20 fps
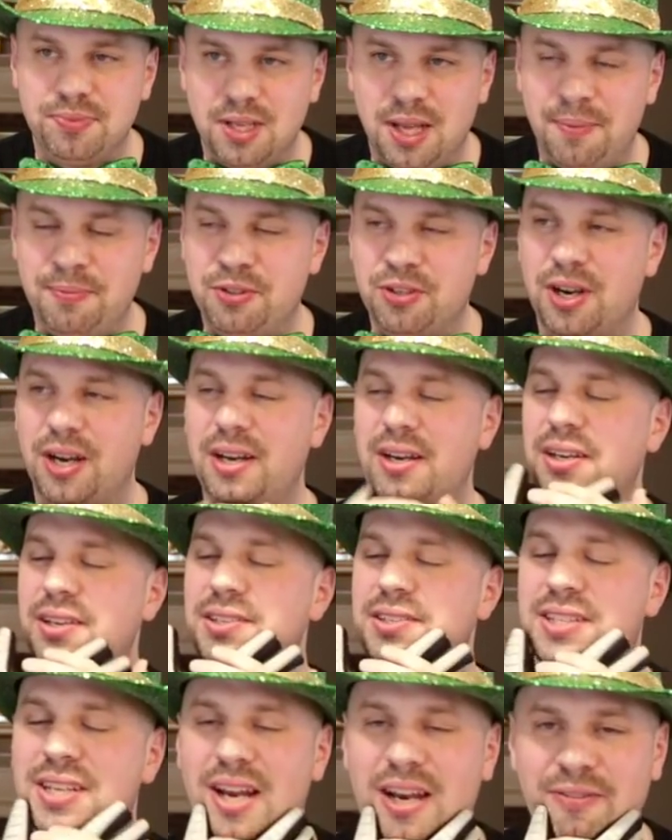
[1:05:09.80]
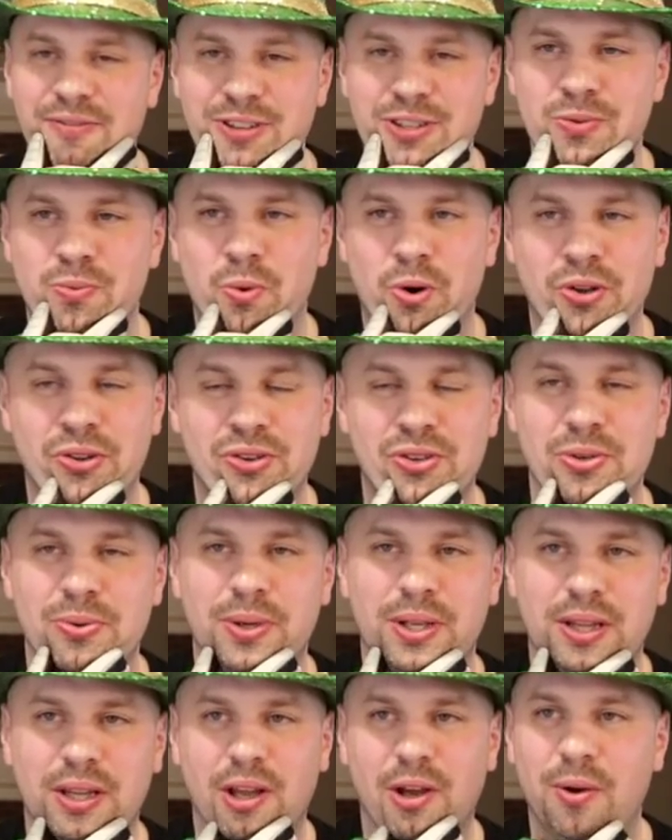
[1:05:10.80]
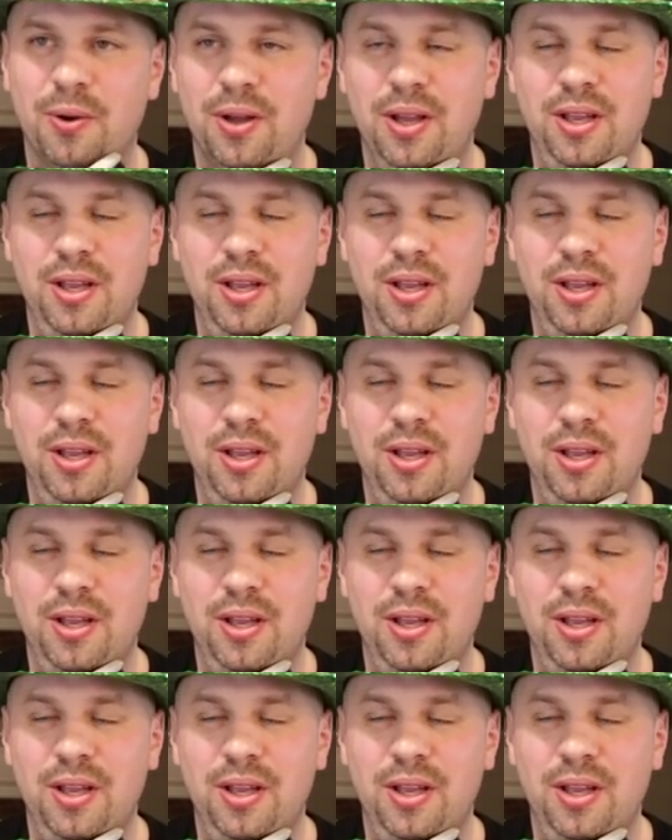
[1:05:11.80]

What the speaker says: trying to decide if it's worth doing, though.